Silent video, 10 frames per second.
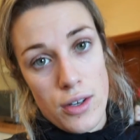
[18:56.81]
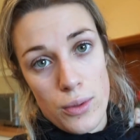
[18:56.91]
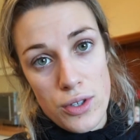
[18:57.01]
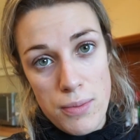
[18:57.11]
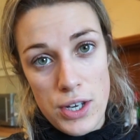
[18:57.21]
I
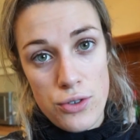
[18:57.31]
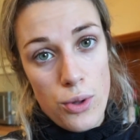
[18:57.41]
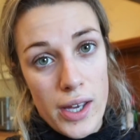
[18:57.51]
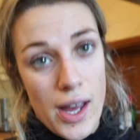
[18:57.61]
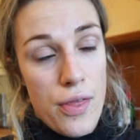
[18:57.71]
want to make sure
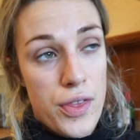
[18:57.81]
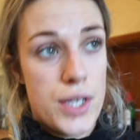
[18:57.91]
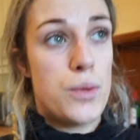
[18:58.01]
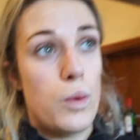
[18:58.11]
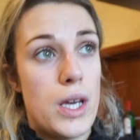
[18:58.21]
that I get
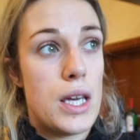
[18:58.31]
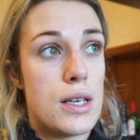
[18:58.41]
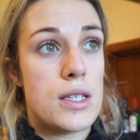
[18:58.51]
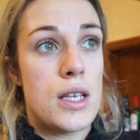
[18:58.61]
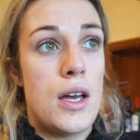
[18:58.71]
this
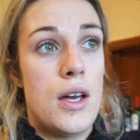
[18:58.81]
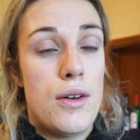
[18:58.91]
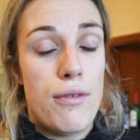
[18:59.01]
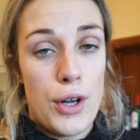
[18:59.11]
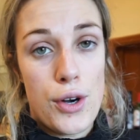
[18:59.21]
week's
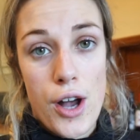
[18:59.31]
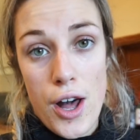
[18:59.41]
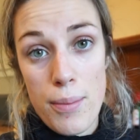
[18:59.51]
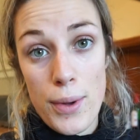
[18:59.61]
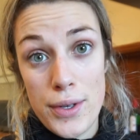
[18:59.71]
vlog
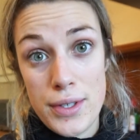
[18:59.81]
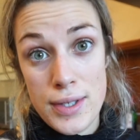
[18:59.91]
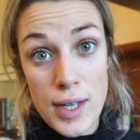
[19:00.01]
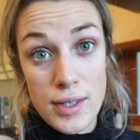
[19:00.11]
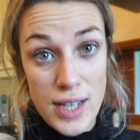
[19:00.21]
up on
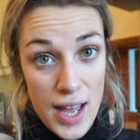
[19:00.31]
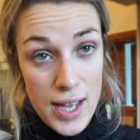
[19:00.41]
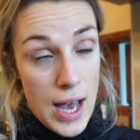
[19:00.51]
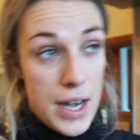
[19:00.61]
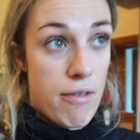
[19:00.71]

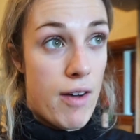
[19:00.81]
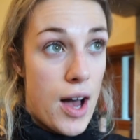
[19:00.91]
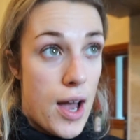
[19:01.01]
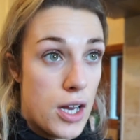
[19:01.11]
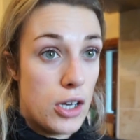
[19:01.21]
Sunday, and if
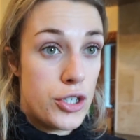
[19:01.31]
I